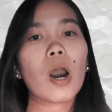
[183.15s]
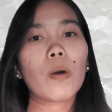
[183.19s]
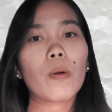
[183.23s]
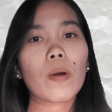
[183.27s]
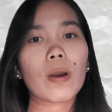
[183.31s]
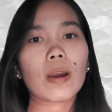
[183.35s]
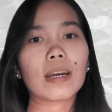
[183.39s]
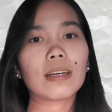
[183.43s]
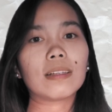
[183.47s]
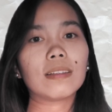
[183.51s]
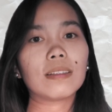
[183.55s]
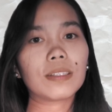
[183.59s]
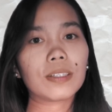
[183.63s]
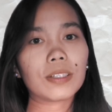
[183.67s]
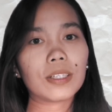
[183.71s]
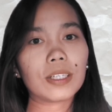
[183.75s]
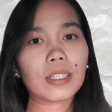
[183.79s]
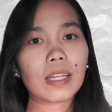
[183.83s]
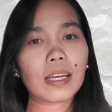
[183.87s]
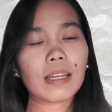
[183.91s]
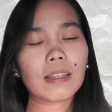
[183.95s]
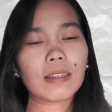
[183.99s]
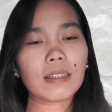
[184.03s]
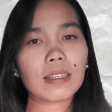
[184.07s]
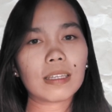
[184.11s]
where
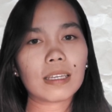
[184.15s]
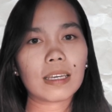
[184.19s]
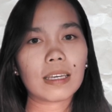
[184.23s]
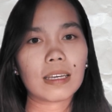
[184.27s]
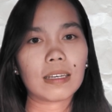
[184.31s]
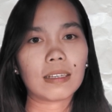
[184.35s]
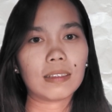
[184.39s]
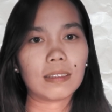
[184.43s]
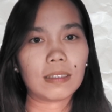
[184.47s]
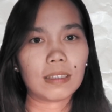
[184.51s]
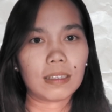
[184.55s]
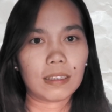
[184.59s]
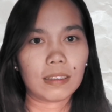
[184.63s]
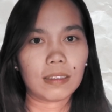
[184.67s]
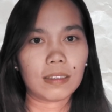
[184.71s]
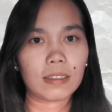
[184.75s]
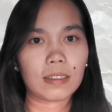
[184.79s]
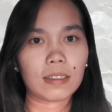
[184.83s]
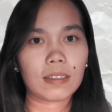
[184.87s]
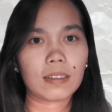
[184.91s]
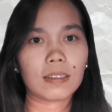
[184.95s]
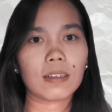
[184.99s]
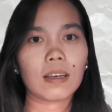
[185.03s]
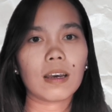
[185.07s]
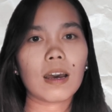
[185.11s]
uncertainty
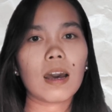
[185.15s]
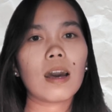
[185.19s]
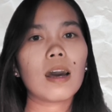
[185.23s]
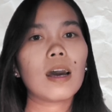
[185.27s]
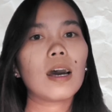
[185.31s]
exists.